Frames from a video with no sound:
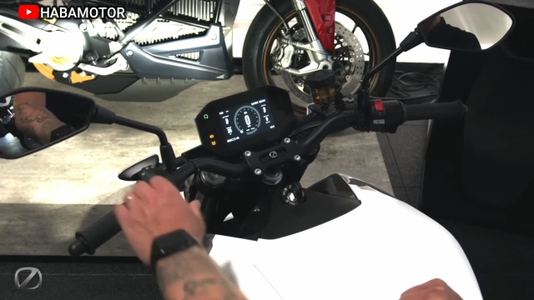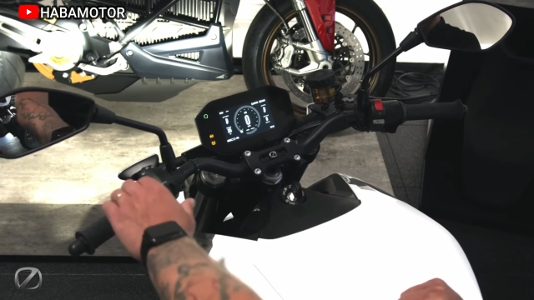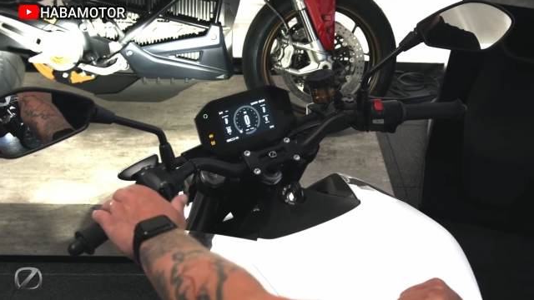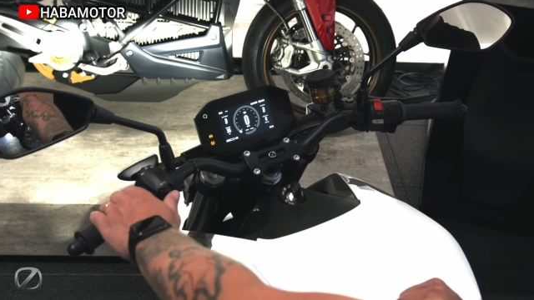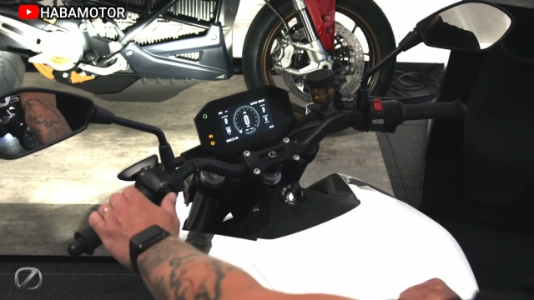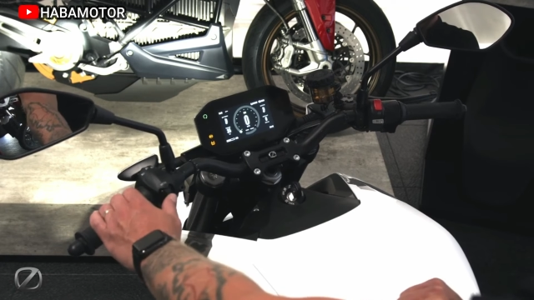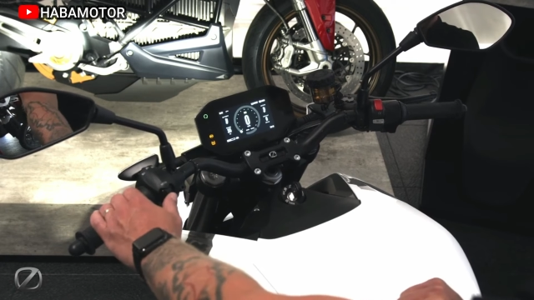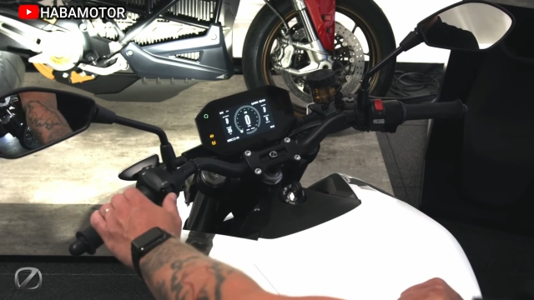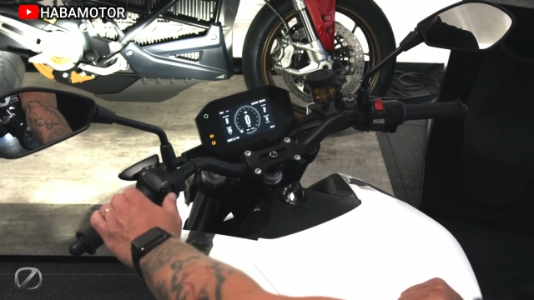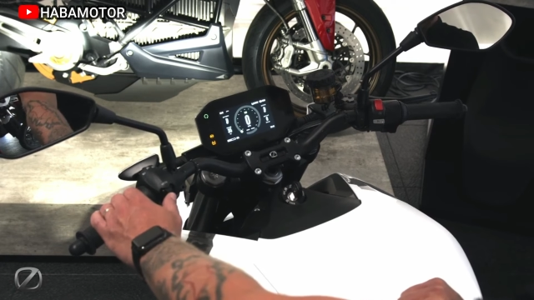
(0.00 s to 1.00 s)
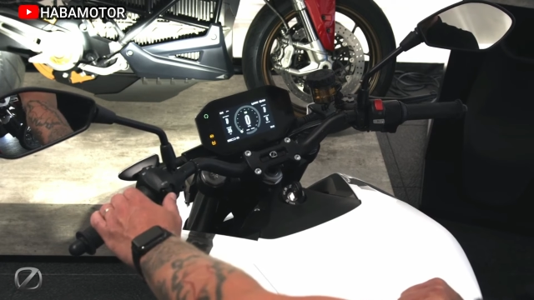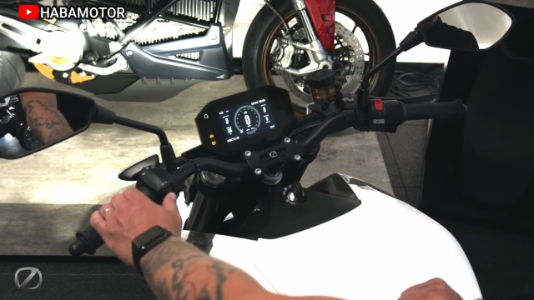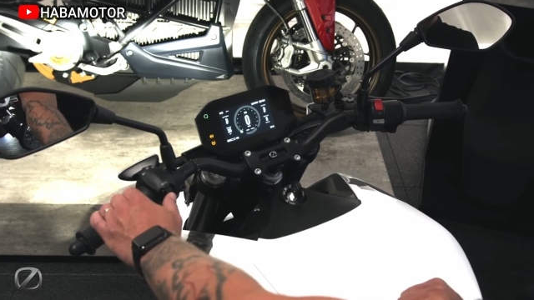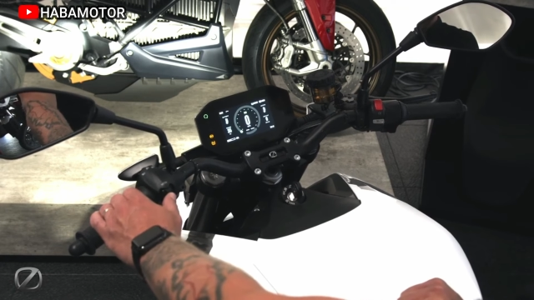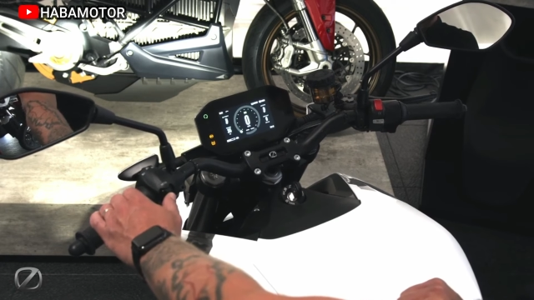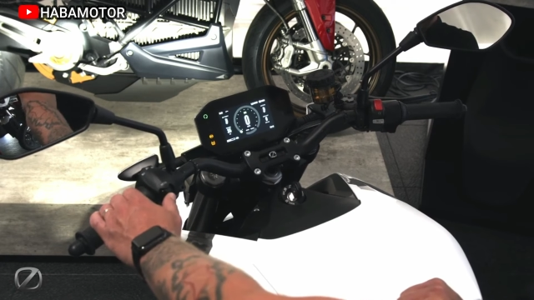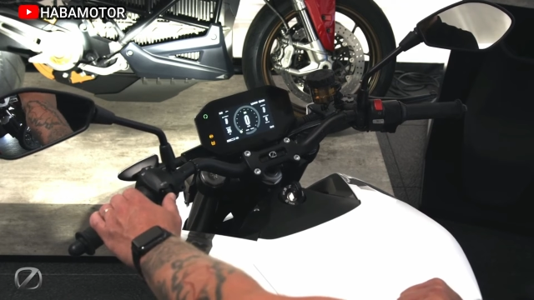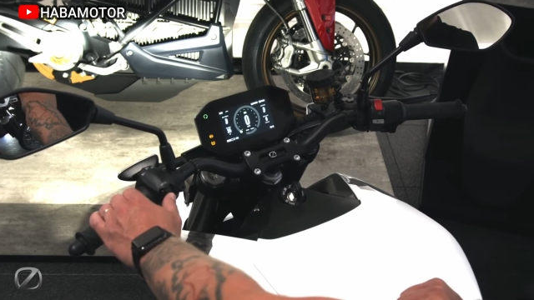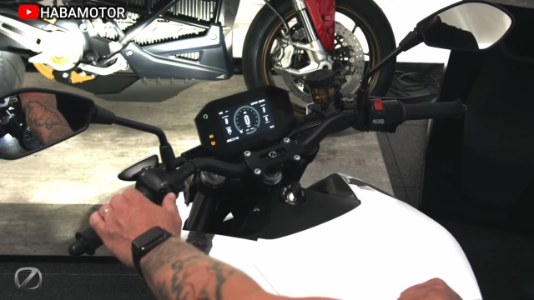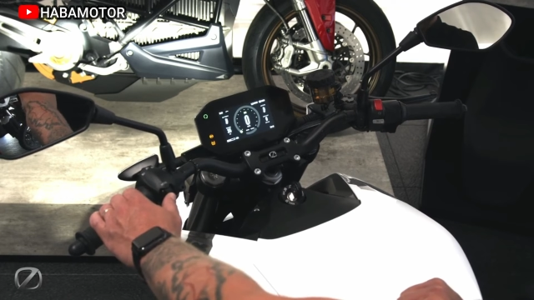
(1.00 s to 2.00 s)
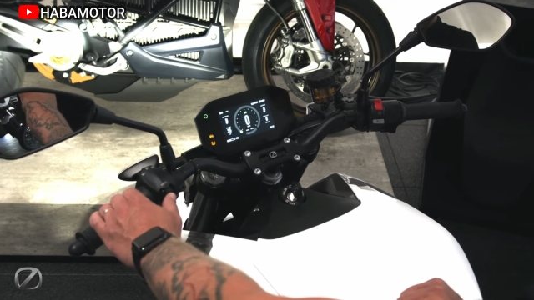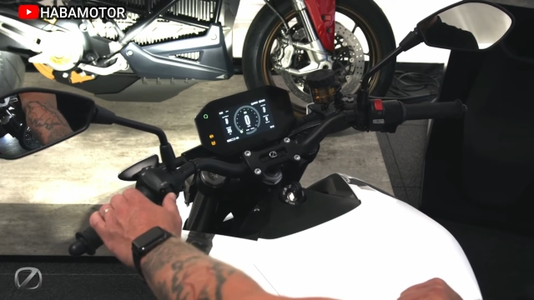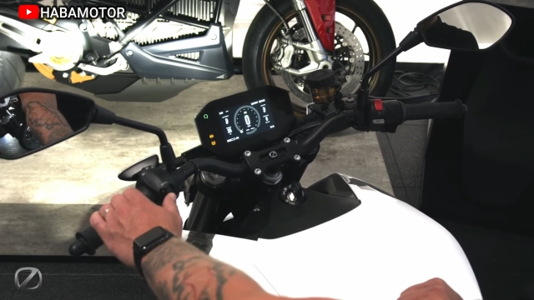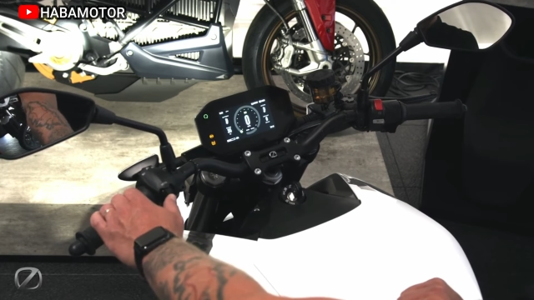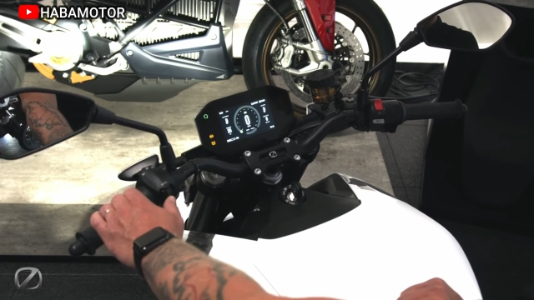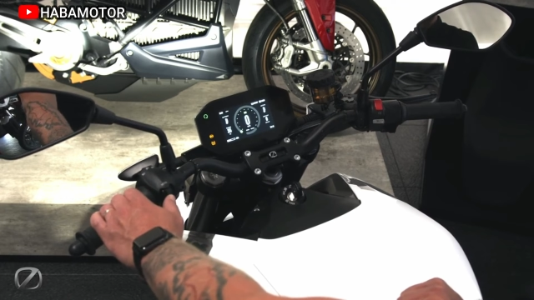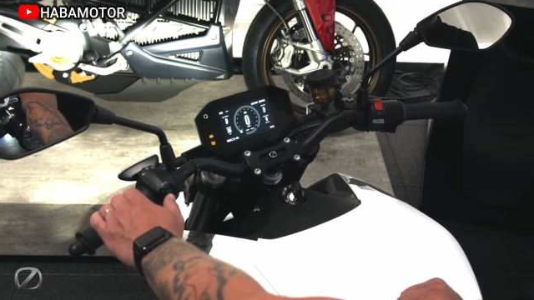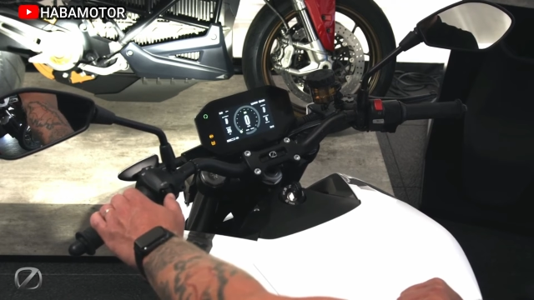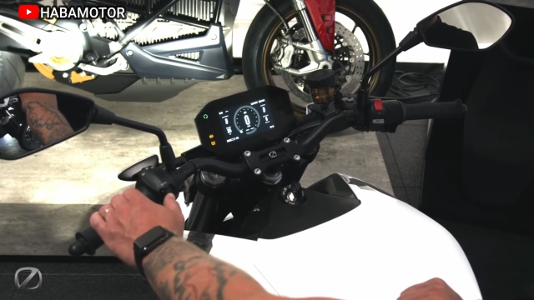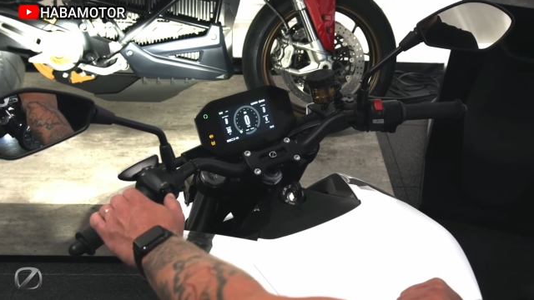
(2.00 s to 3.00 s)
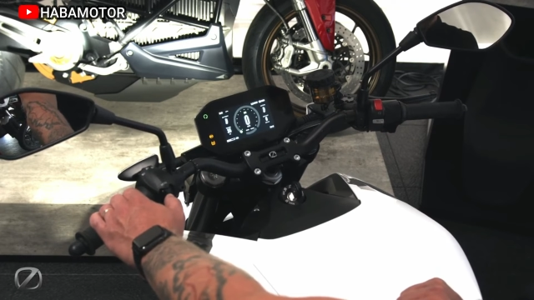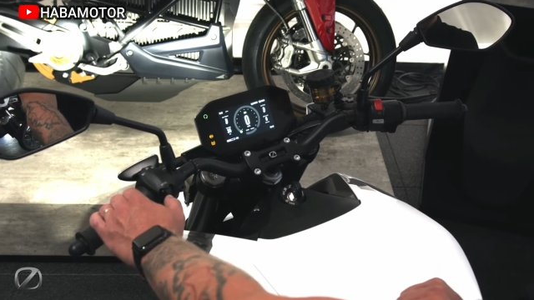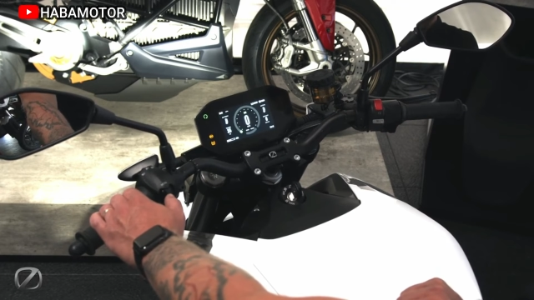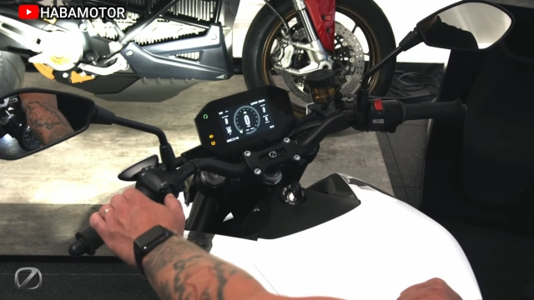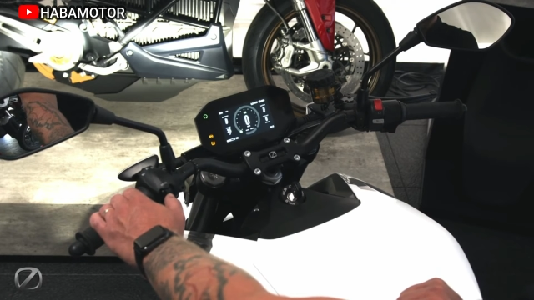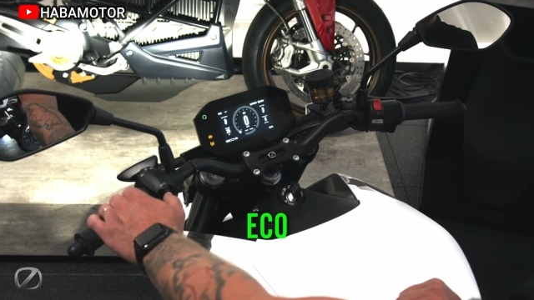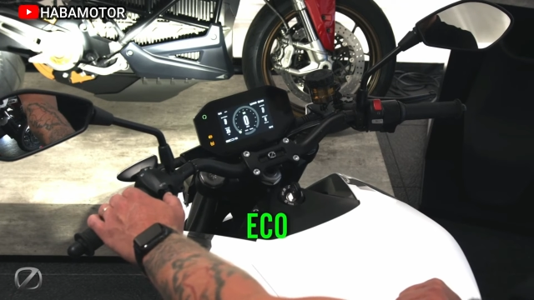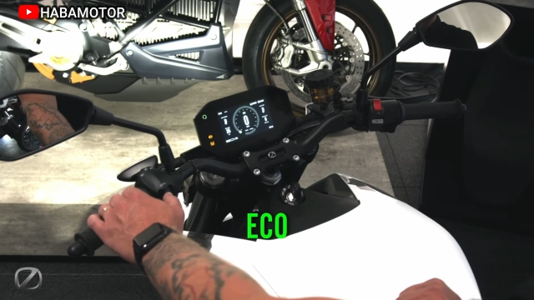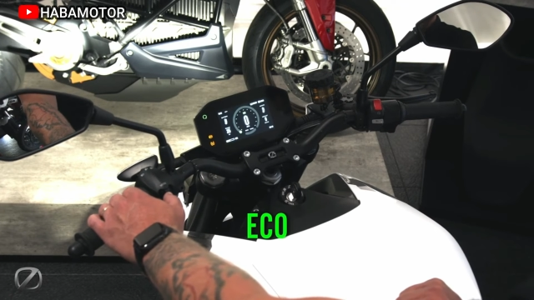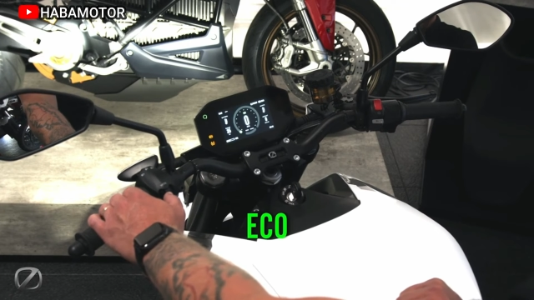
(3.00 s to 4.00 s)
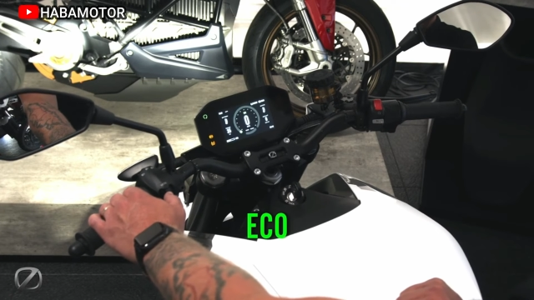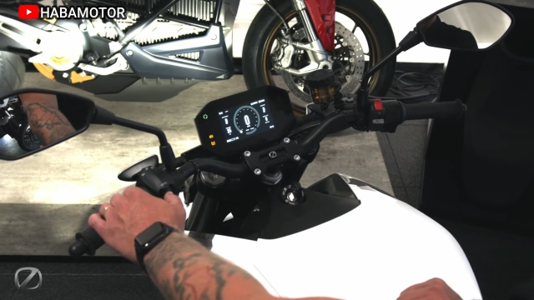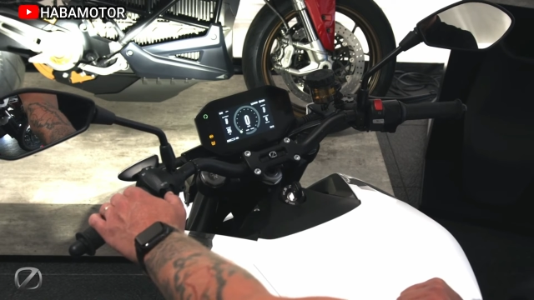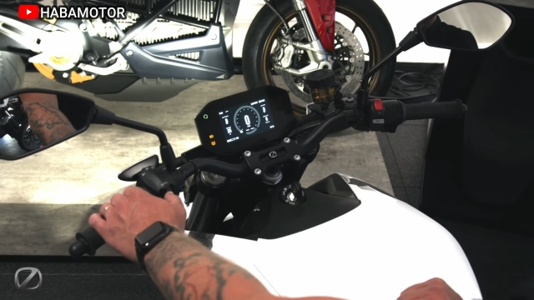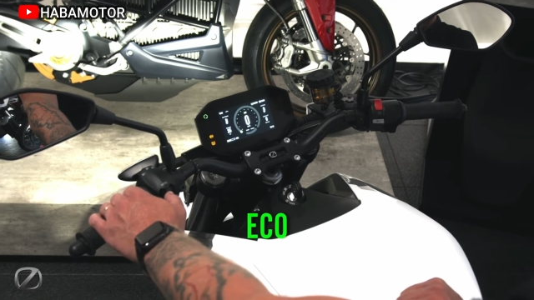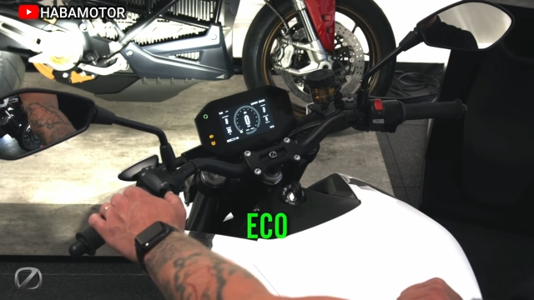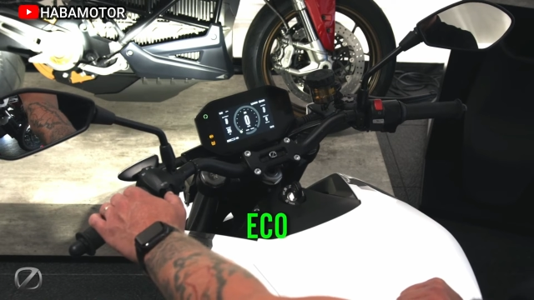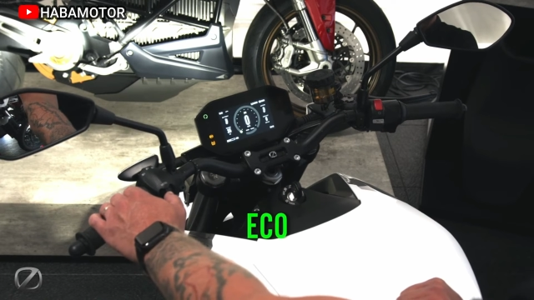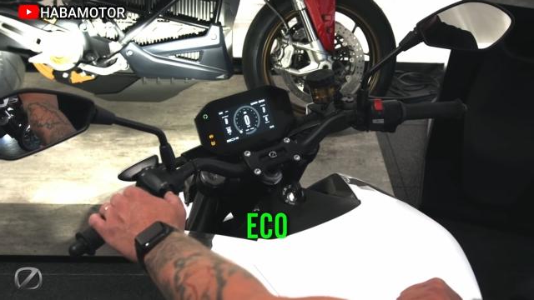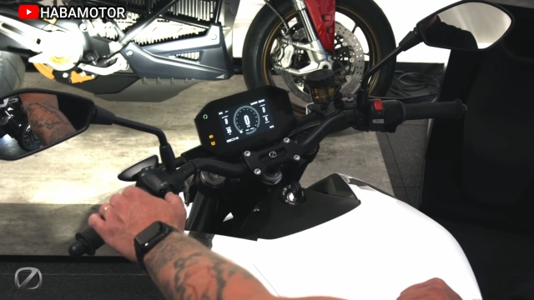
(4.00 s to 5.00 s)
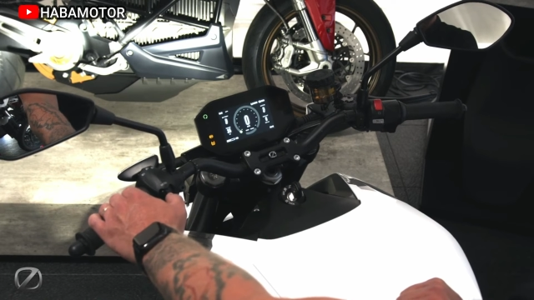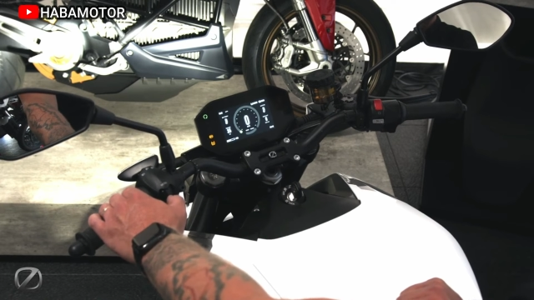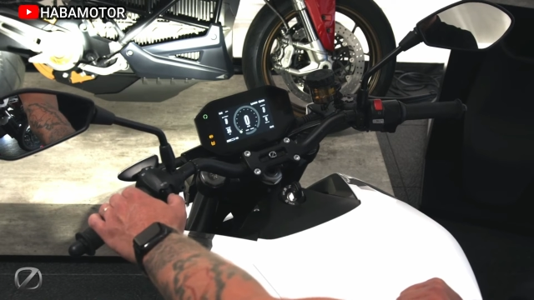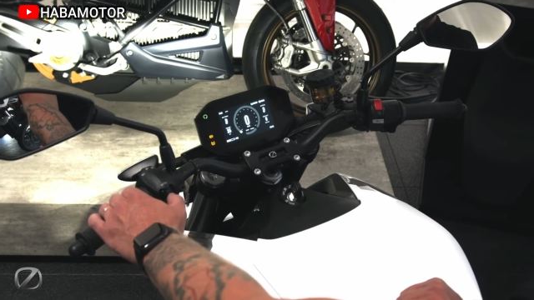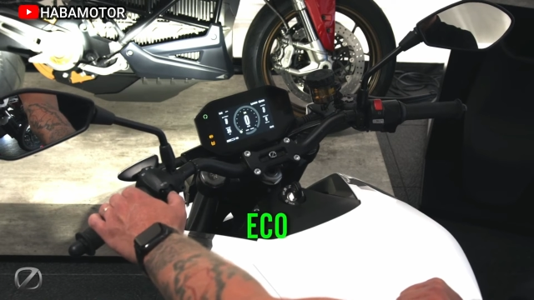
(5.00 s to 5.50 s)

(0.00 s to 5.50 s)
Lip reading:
(no speaker visible)